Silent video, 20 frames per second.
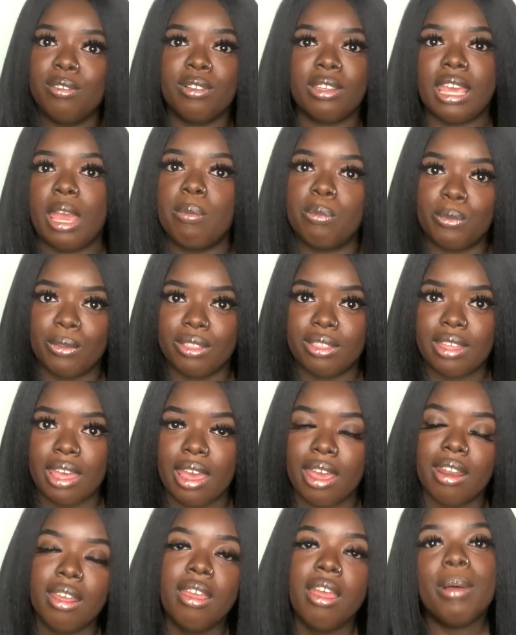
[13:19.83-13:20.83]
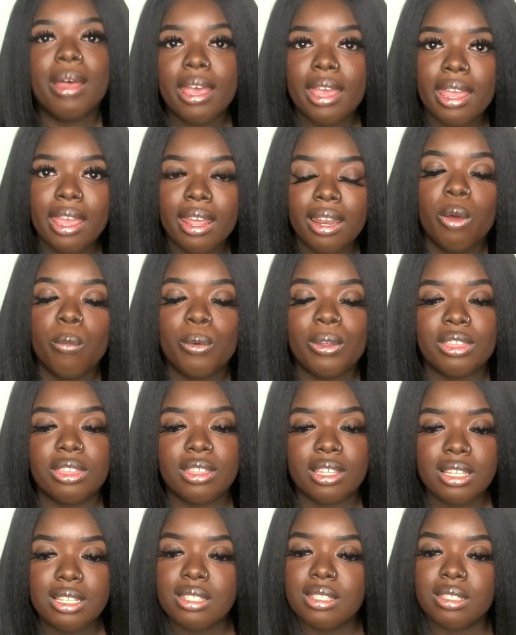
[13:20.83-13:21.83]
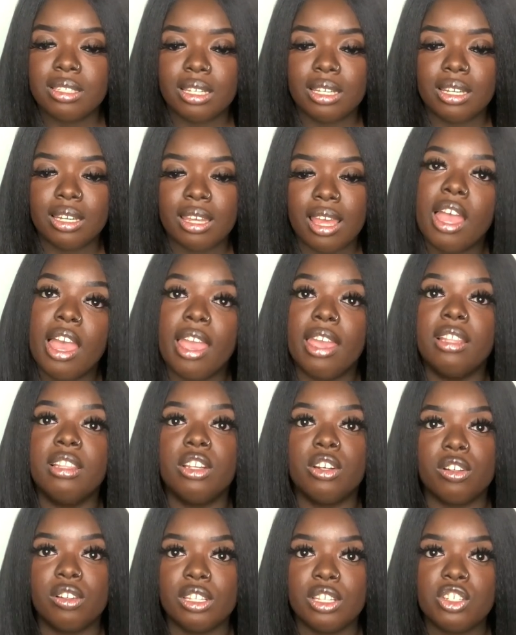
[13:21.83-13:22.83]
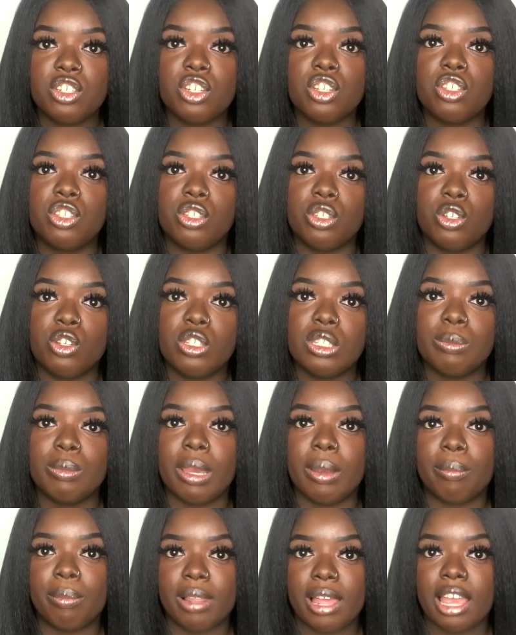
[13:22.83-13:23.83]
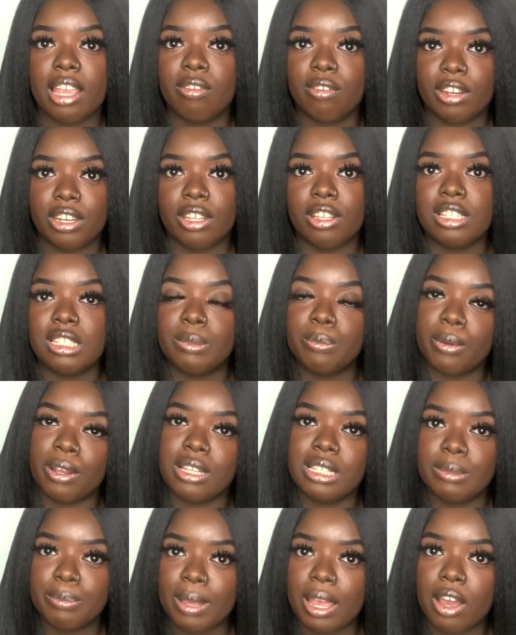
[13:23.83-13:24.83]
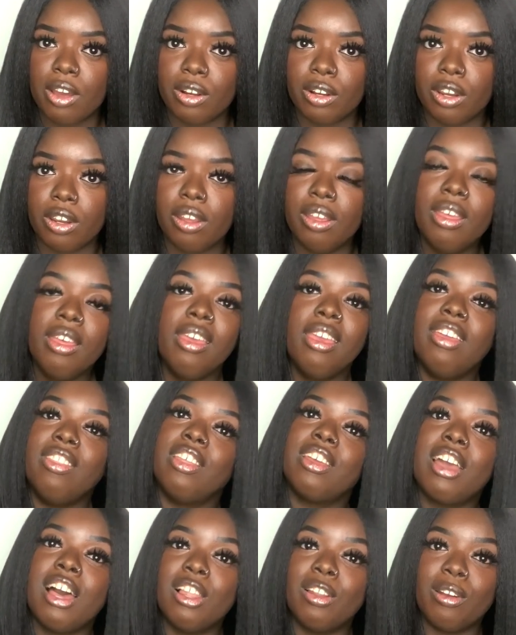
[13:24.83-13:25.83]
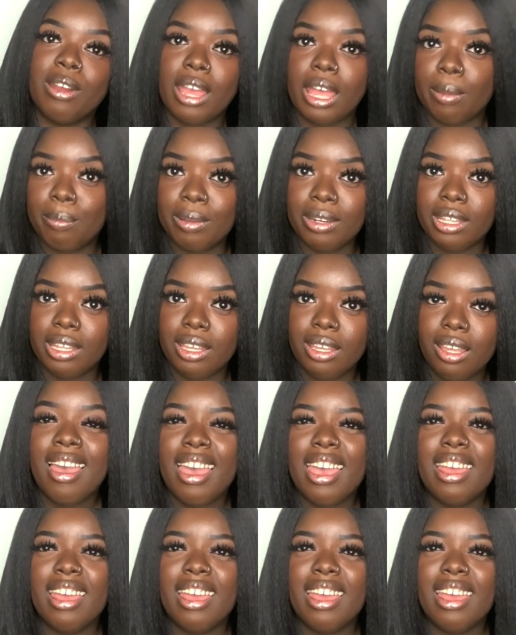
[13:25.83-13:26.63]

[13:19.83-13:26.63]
kept with that. But with this look, I literally just used my Black Radiance pressed powder in the color Ebony.